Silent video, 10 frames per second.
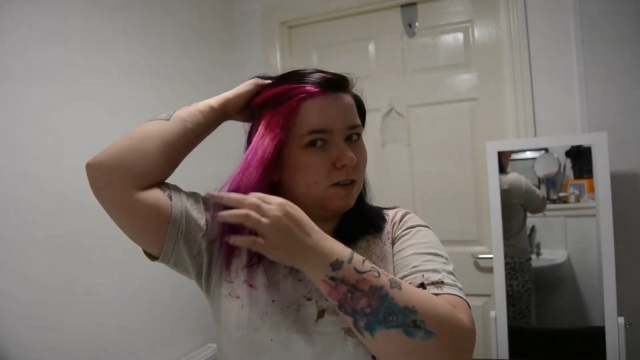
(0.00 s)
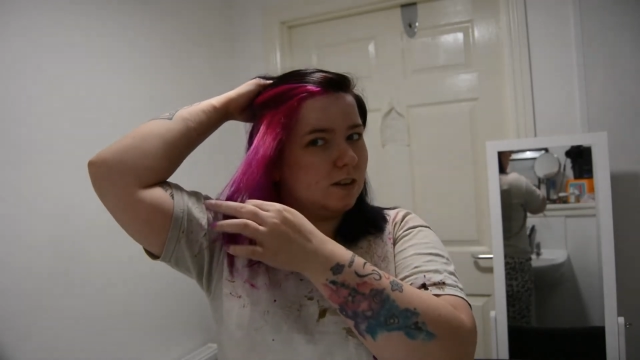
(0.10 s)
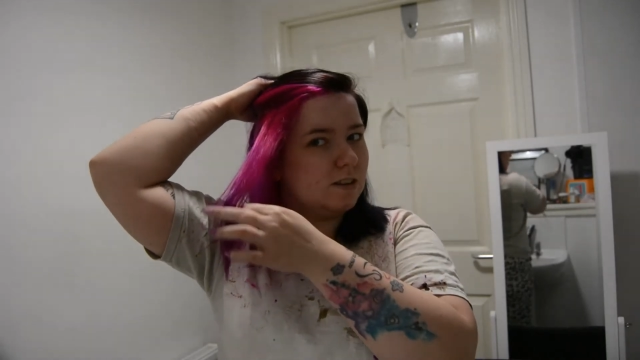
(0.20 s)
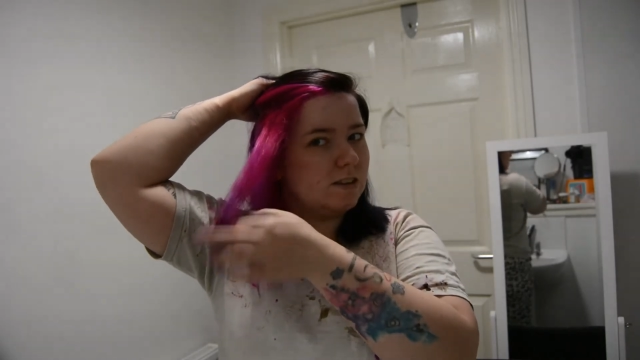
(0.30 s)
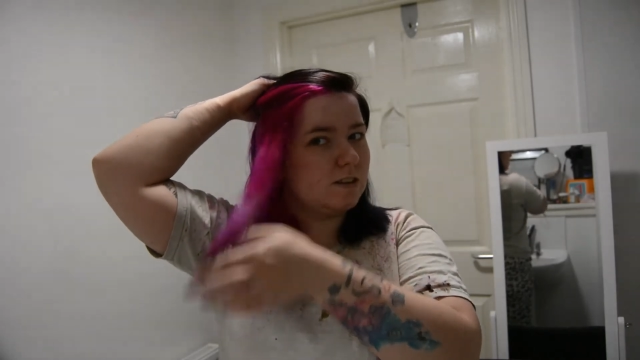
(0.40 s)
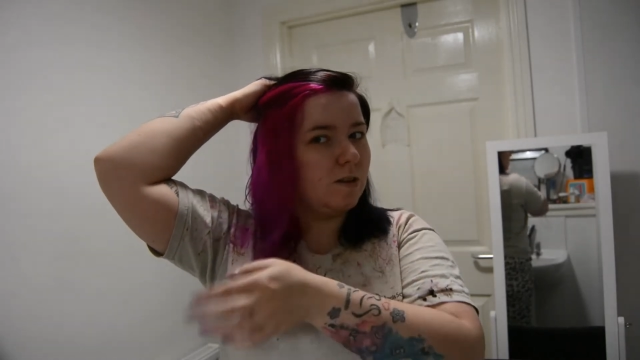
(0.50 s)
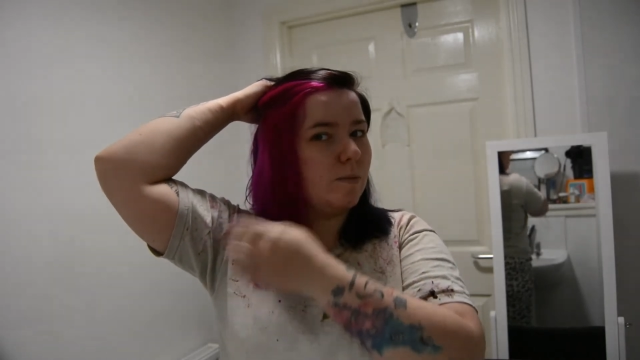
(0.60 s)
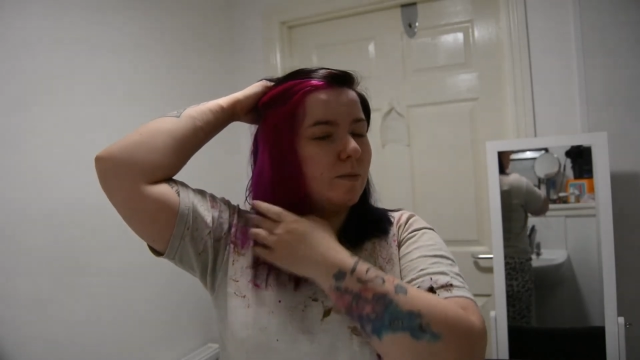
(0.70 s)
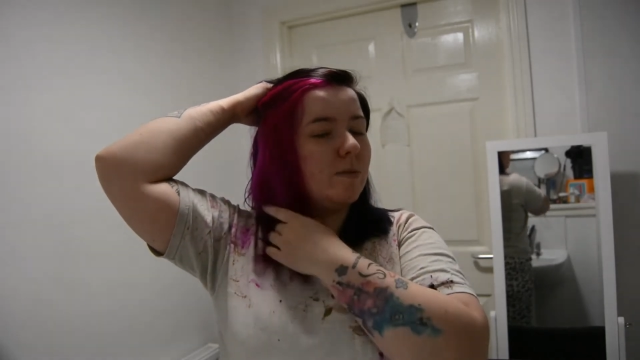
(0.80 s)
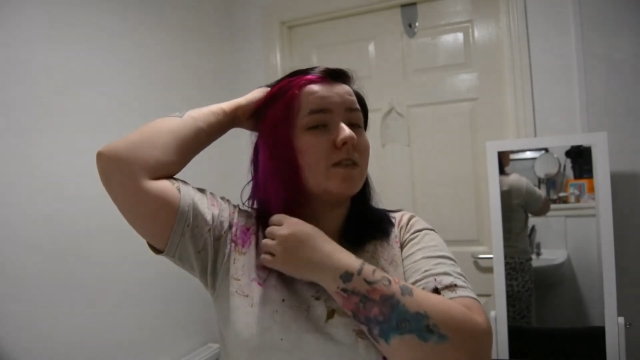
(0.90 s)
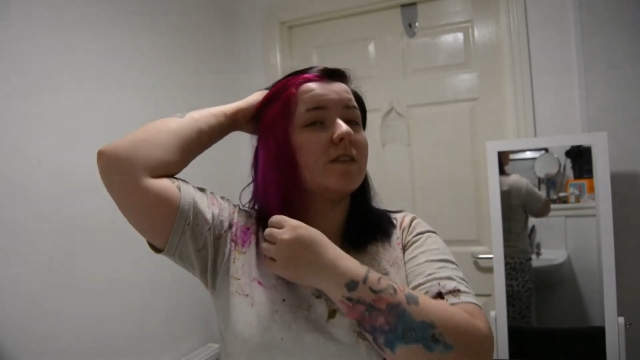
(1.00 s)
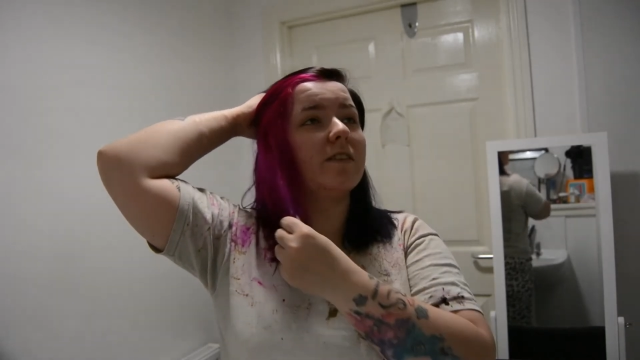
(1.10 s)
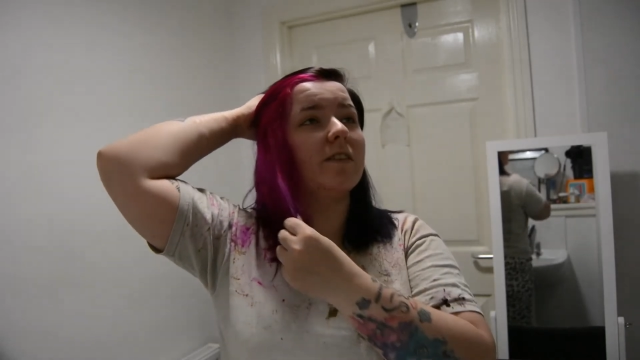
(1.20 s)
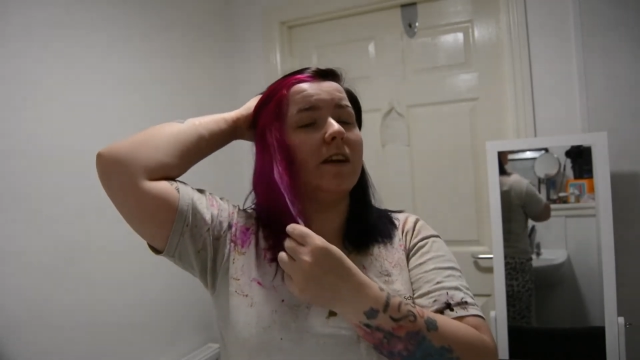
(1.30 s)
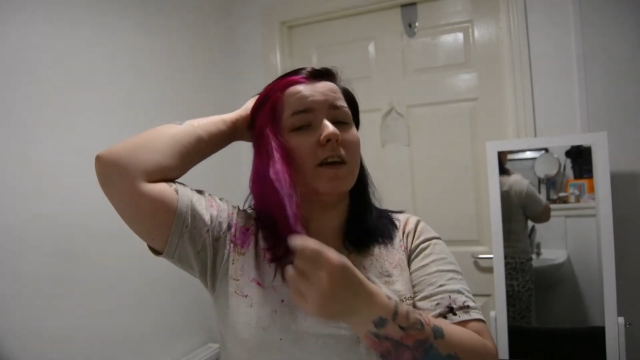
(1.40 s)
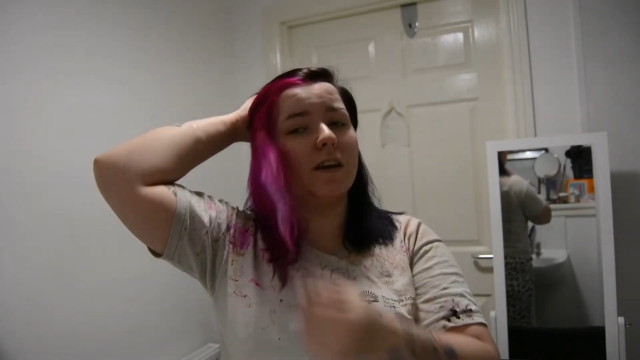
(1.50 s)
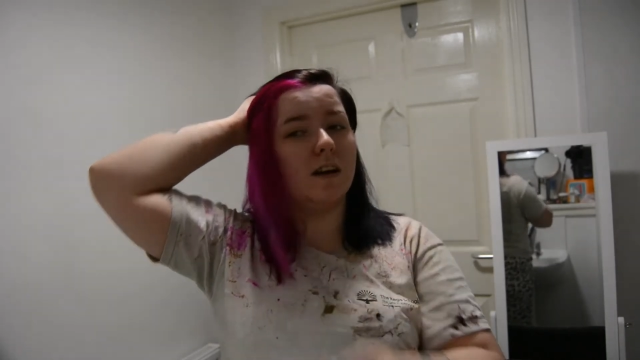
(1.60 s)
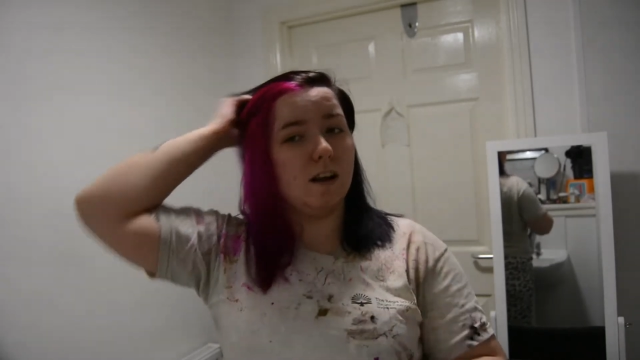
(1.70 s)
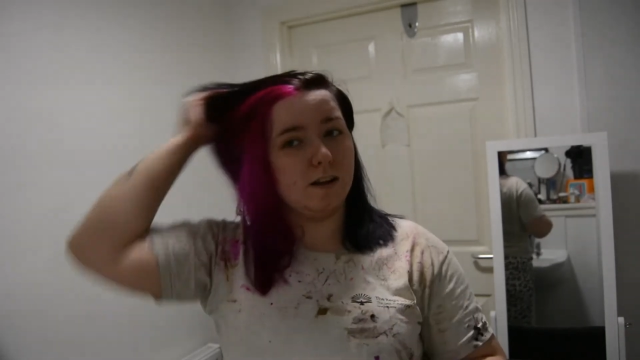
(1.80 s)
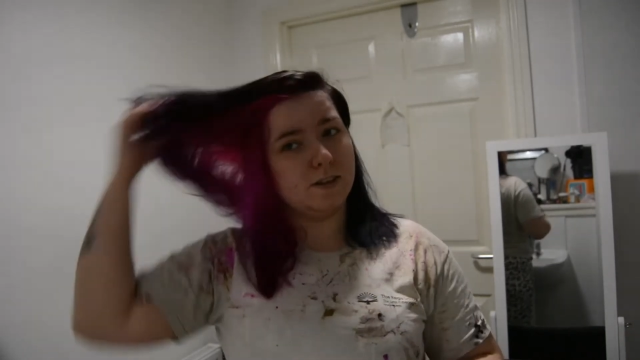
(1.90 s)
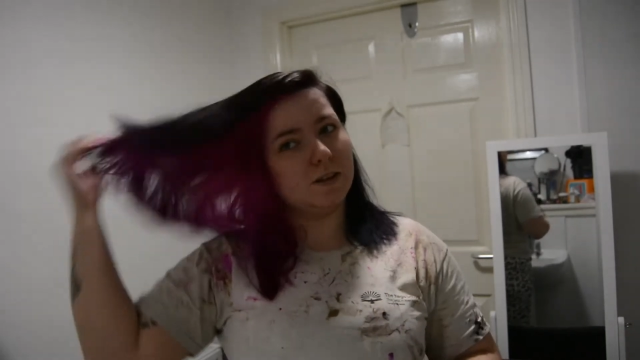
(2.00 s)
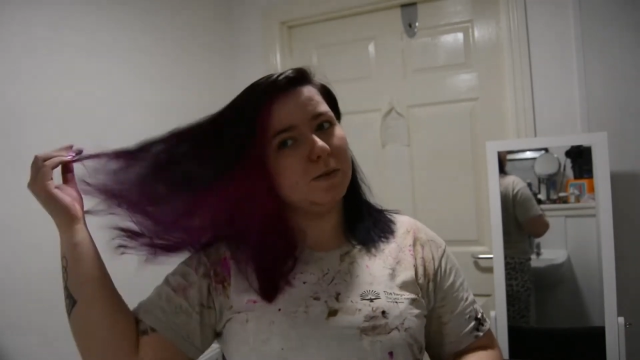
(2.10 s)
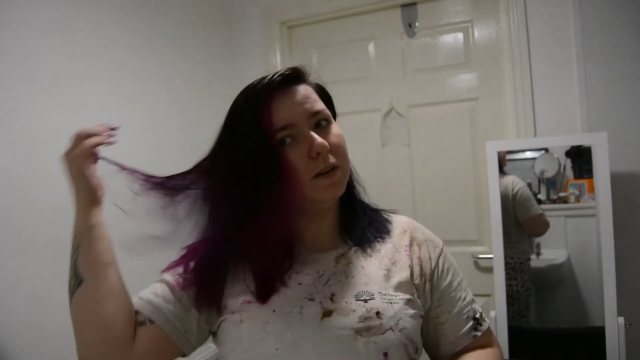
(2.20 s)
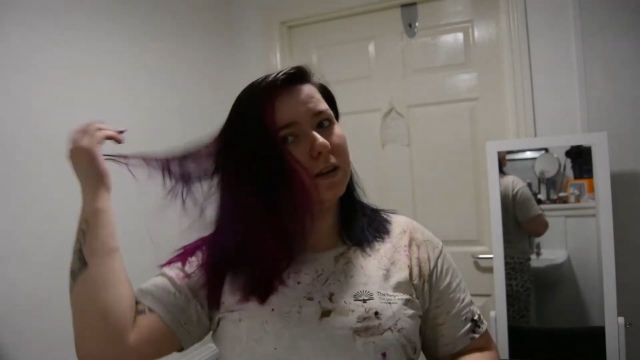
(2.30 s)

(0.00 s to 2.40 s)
because it's stunning. I love it.